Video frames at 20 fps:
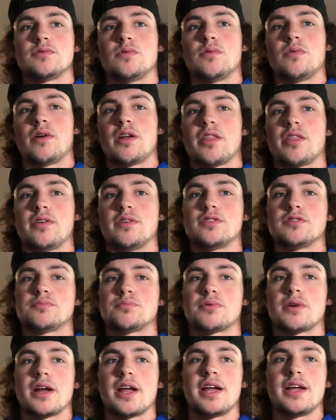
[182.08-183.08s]
one of those
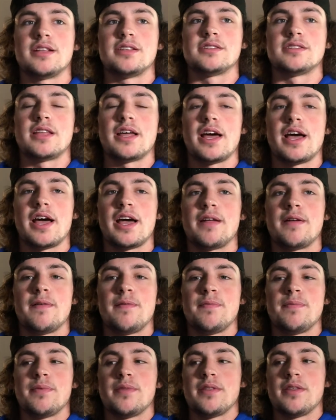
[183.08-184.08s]
brands that
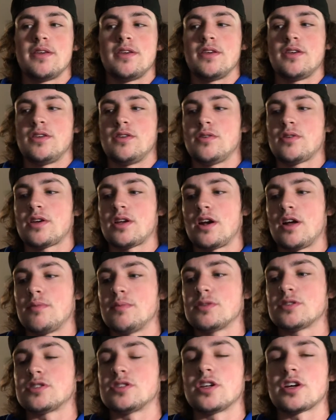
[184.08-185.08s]
you can
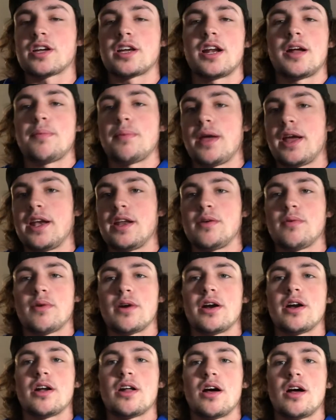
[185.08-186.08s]
almost look it up
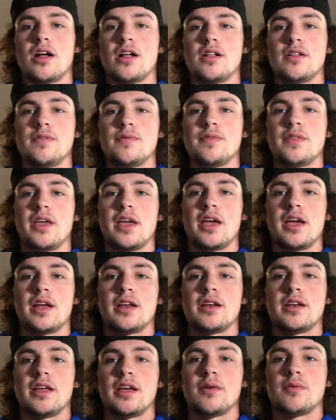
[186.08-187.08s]
anywhere at all,
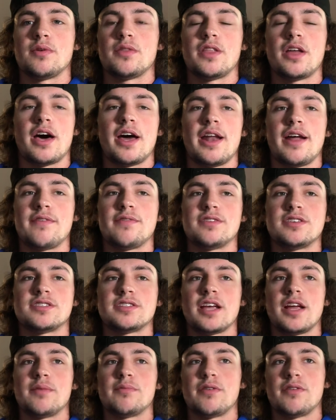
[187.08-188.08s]
and it will not have the
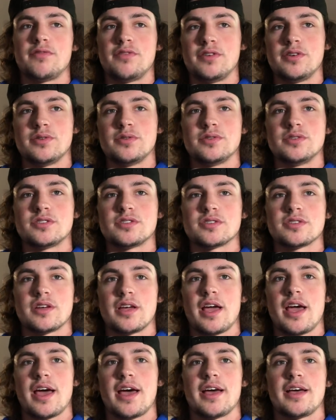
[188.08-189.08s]
same reviews
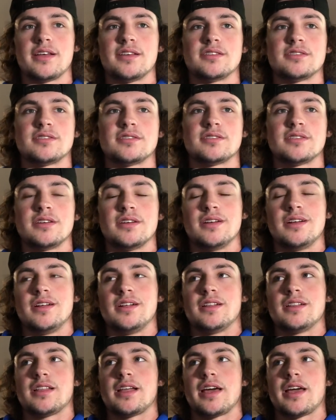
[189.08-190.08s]
as
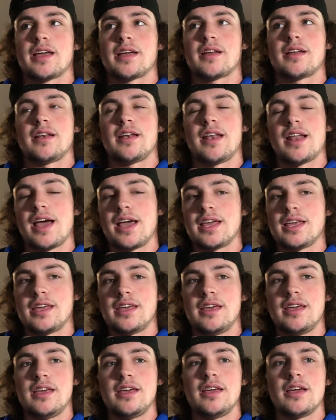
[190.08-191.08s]
like
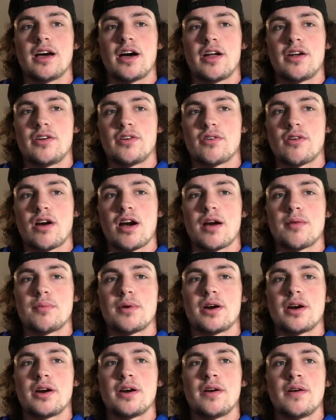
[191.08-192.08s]
Nike, Under
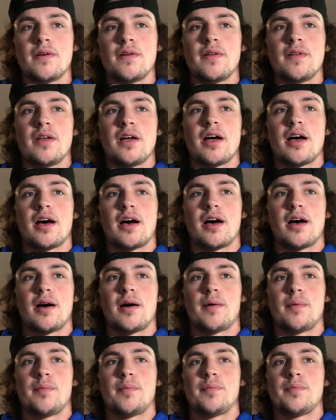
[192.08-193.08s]
Armour,
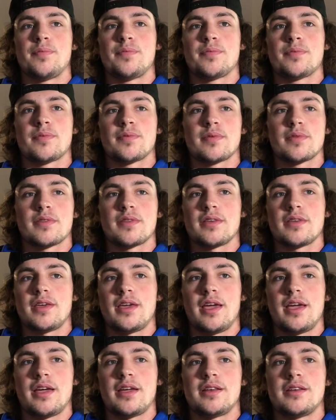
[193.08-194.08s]

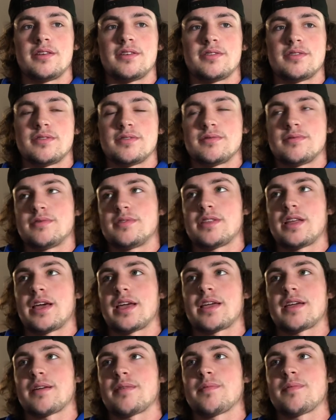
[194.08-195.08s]
and
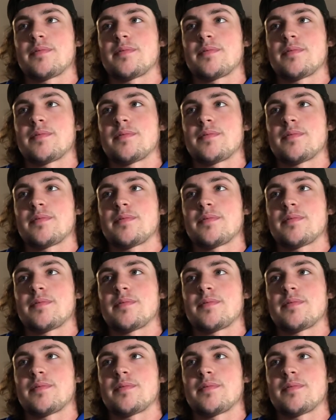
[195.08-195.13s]
like